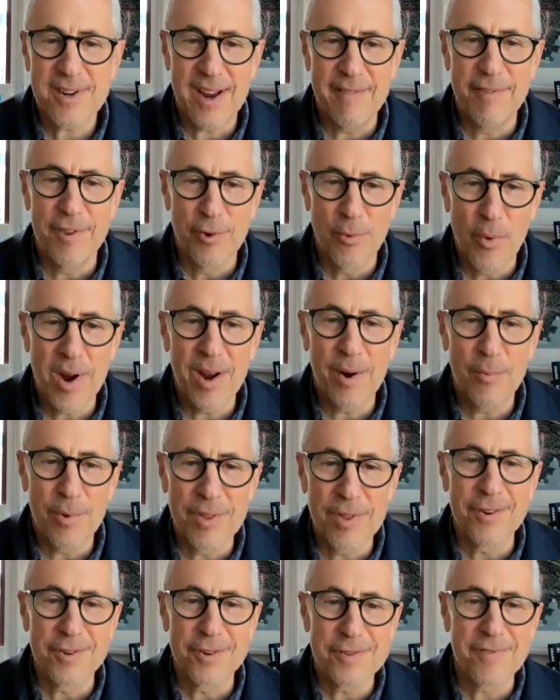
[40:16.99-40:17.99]
have their way
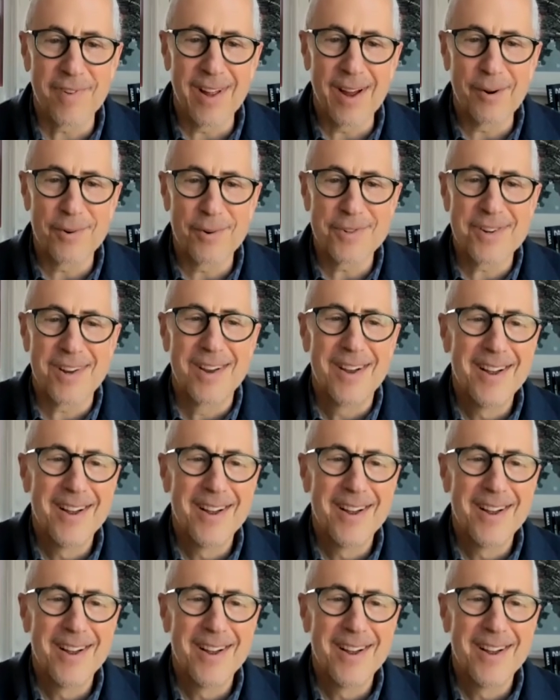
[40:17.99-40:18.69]
with those flowers.